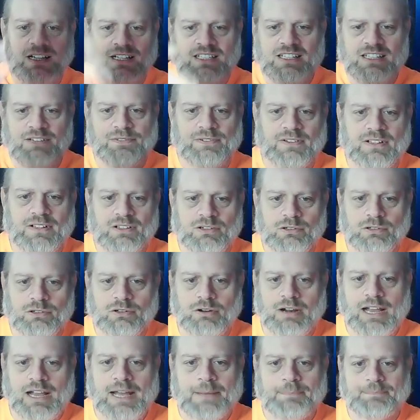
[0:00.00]
different little
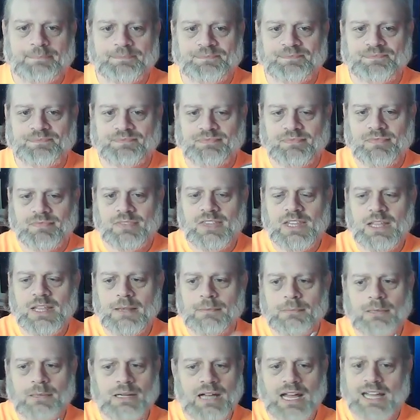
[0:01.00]
crap.
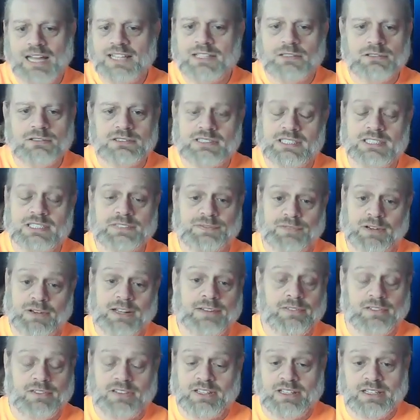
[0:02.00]
But I use this for
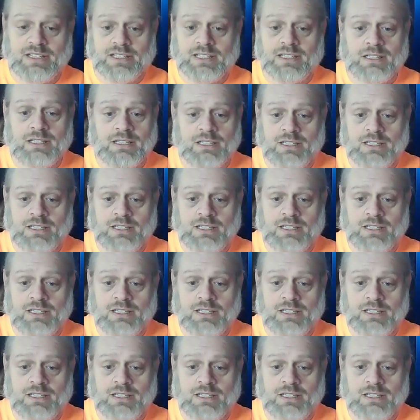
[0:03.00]
everything.